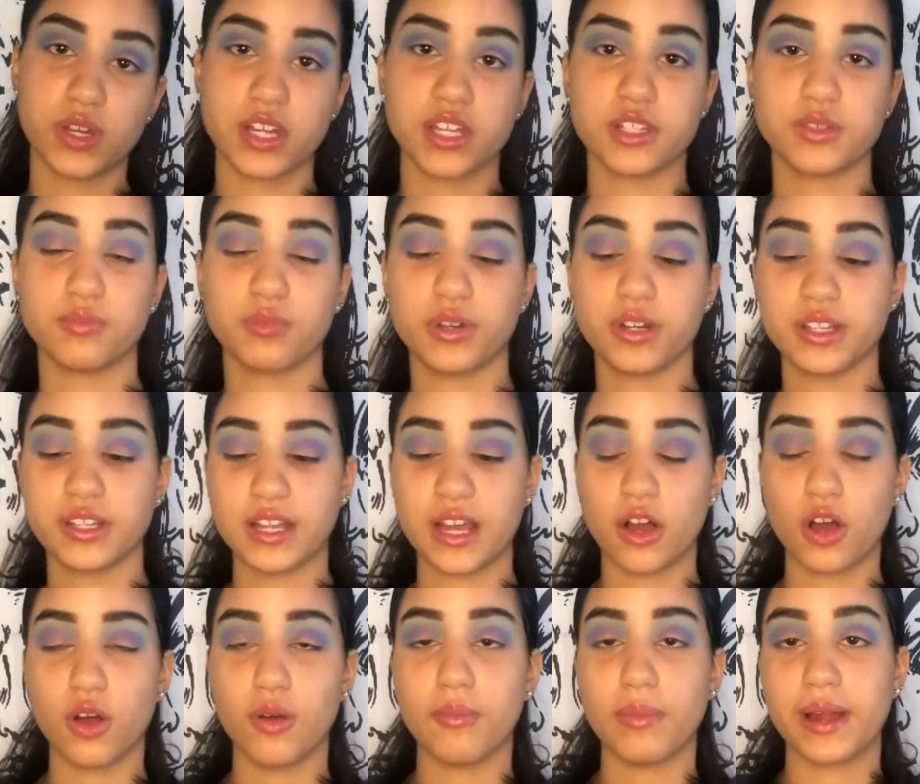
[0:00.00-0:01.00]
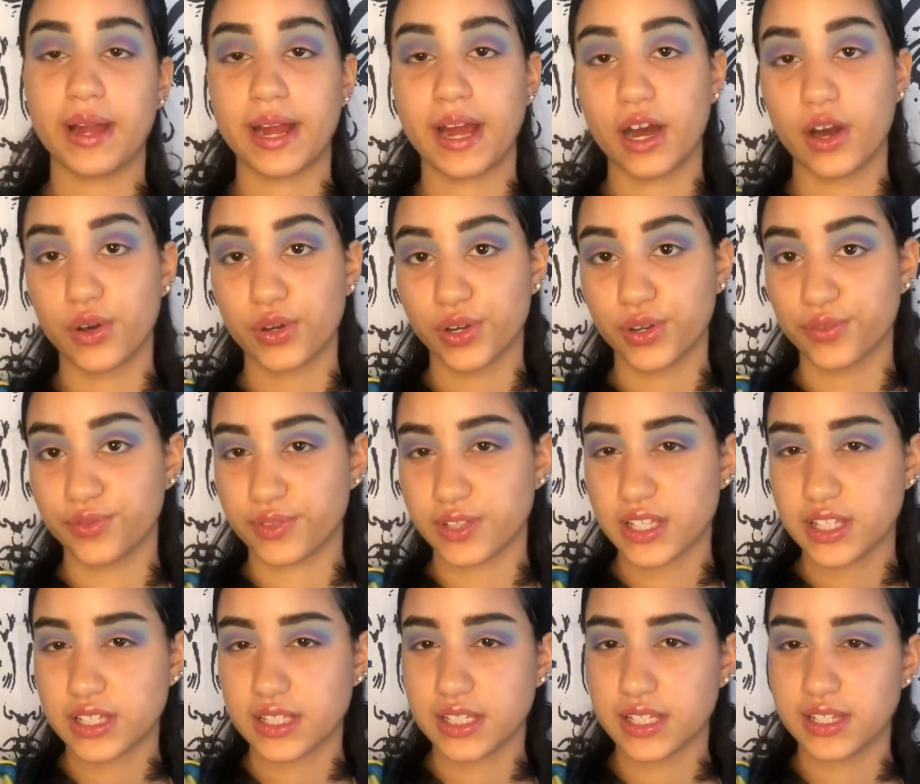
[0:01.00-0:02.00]
is putting that on my outer V
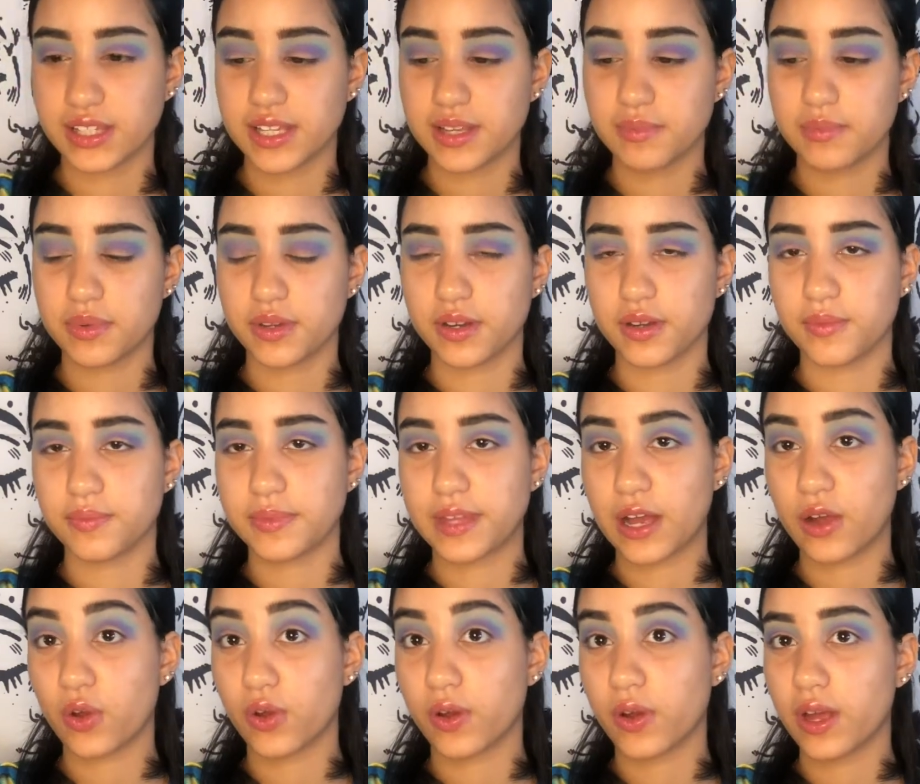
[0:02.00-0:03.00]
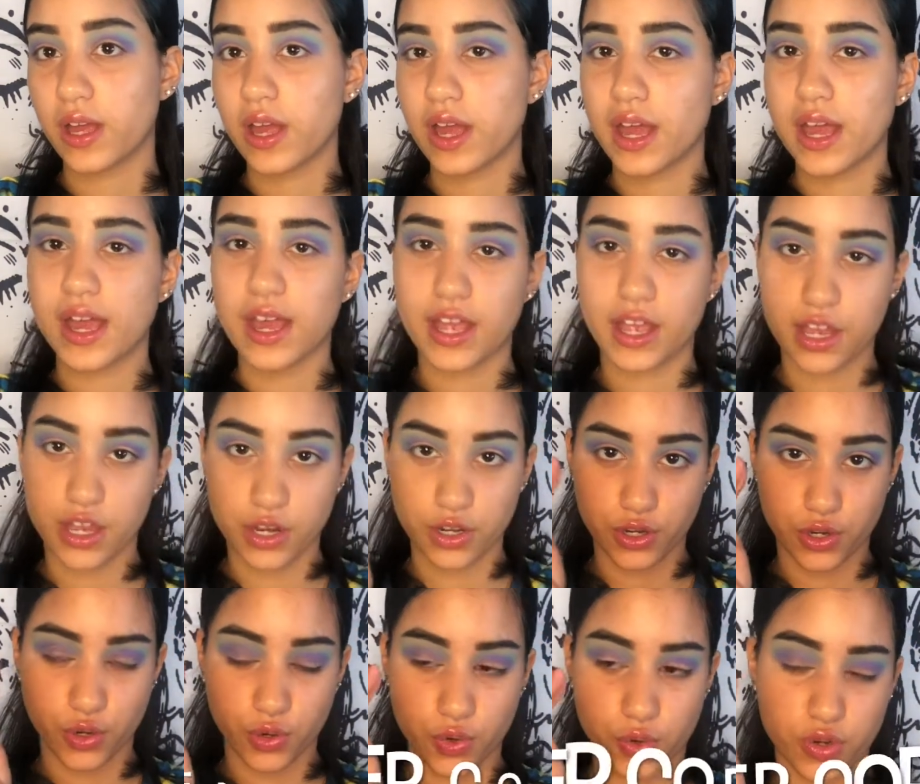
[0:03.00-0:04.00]
to deepen up that inner
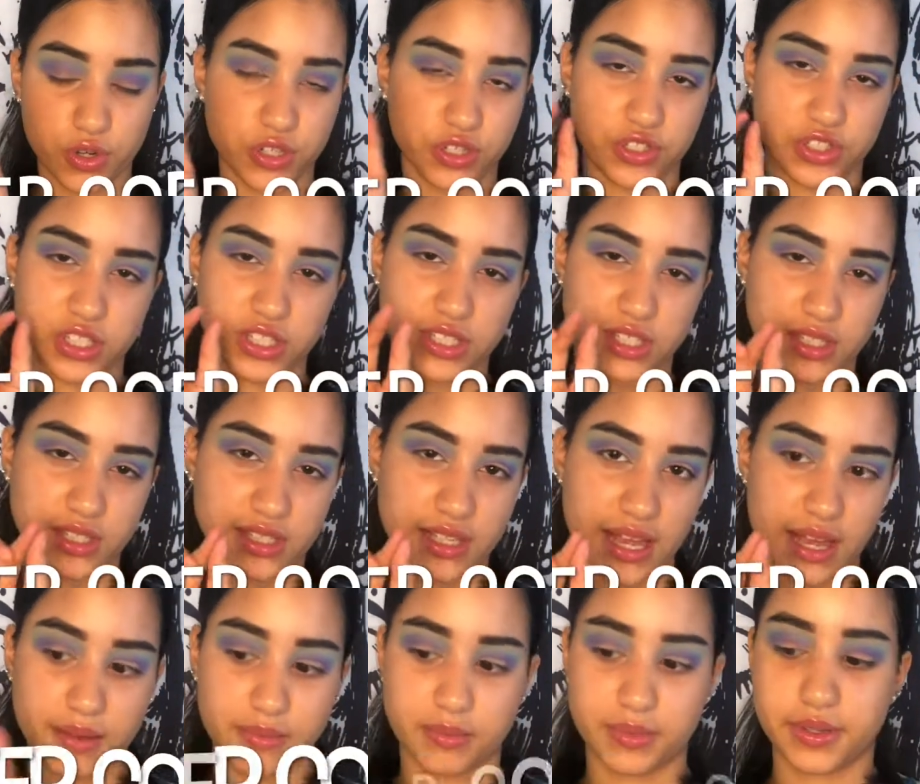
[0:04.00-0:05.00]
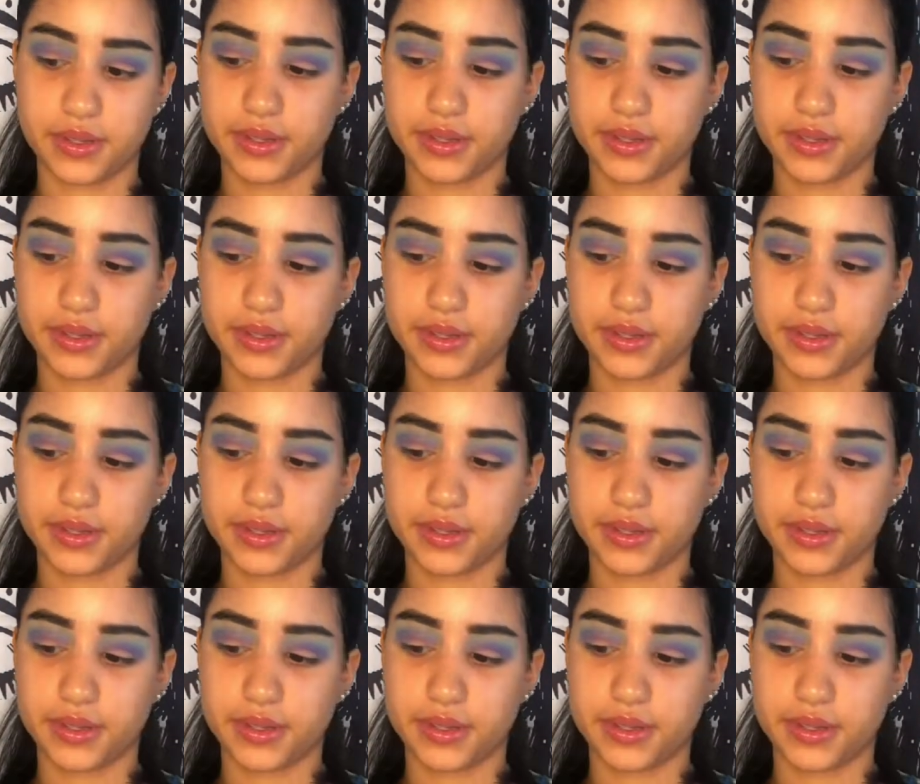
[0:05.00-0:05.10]
corner just a tad bit.